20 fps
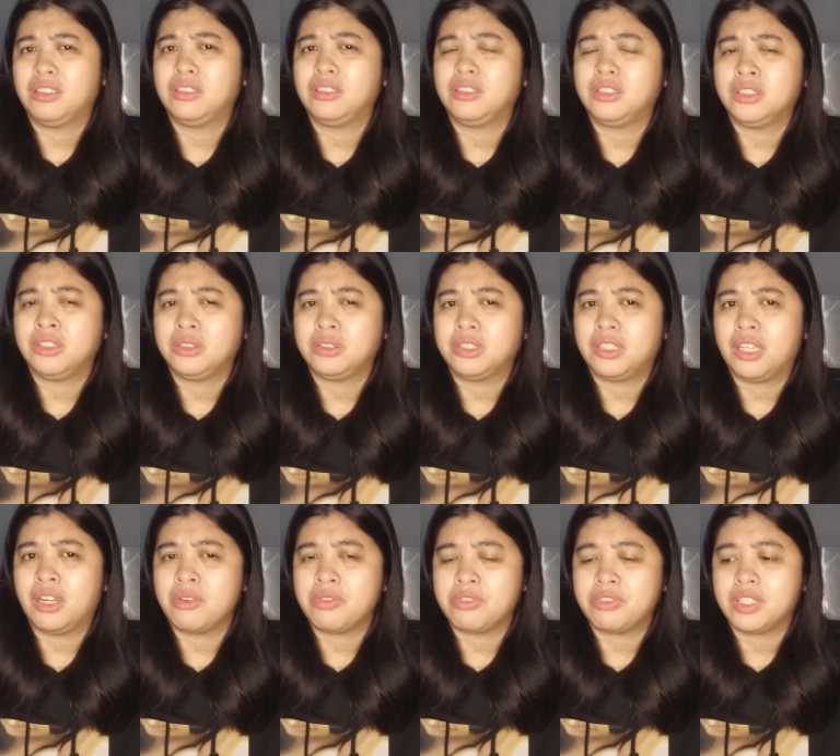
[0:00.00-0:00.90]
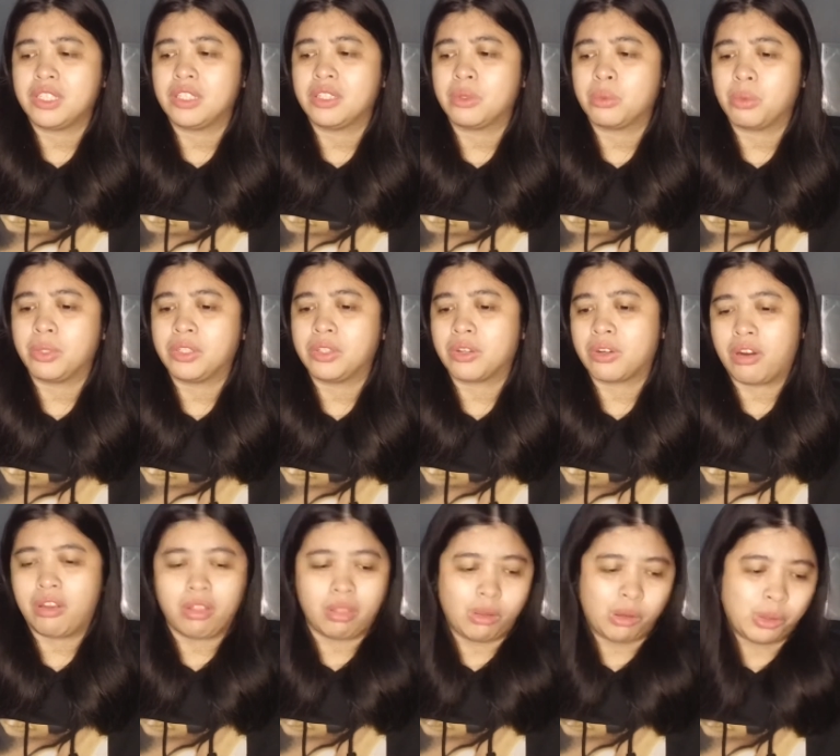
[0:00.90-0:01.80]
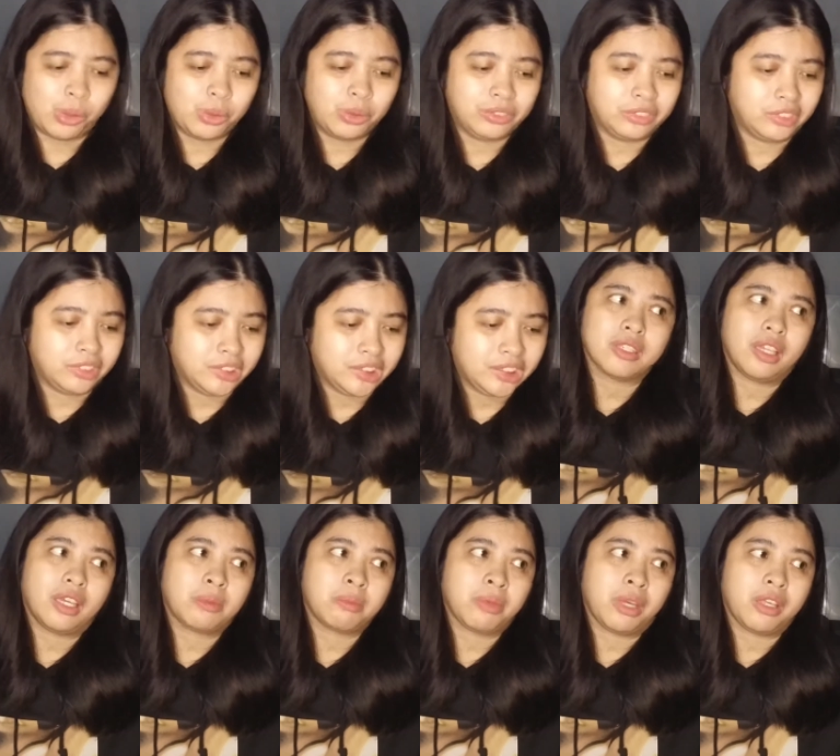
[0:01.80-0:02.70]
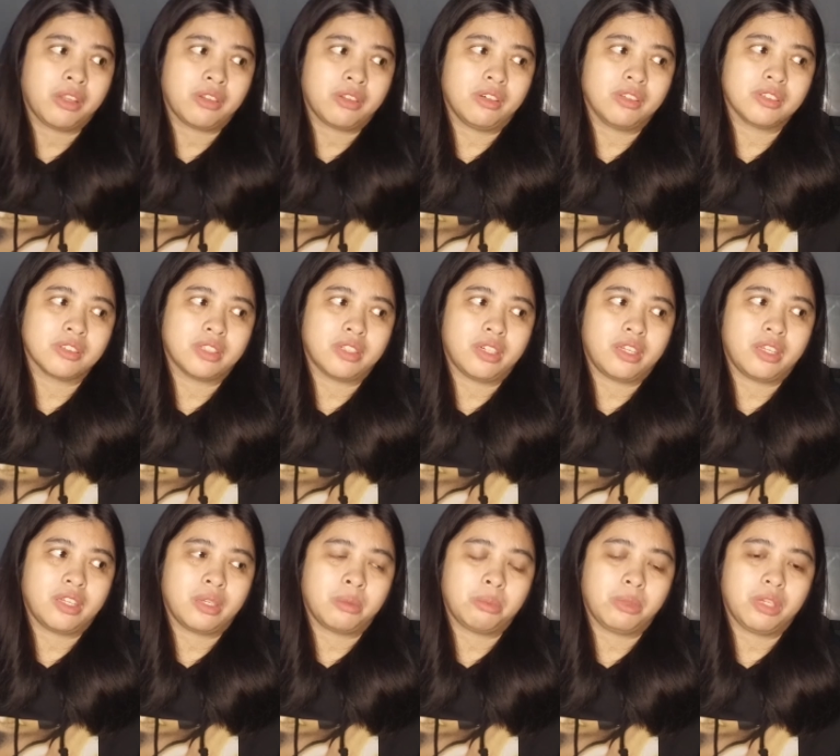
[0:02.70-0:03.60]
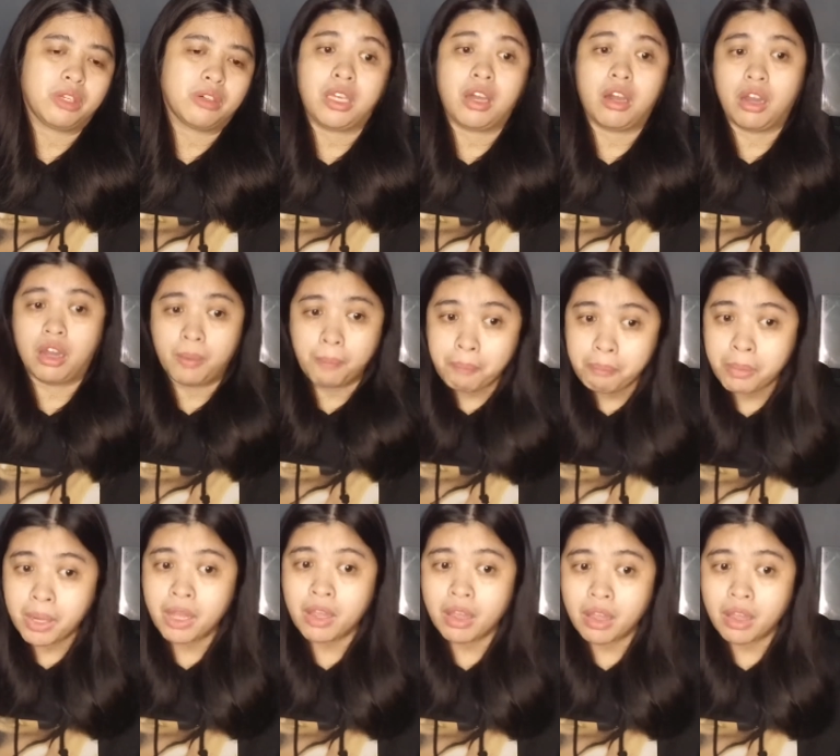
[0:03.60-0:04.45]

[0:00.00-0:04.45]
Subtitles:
You know that feeling when you're alone, it's like my thoughts are eating me up,